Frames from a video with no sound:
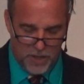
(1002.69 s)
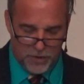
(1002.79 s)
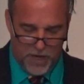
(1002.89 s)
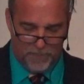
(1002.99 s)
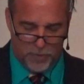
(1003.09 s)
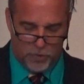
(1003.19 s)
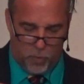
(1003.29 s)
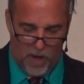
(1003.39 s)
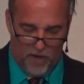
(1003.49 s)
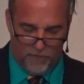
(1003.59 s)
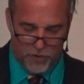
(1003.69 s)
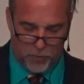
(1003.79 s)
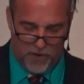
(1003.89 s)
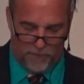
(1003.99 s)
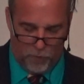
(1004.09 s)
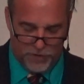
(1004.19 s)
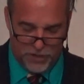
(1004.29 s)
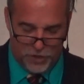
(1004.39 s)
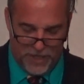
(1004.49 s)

chapter 12, verse 24 says,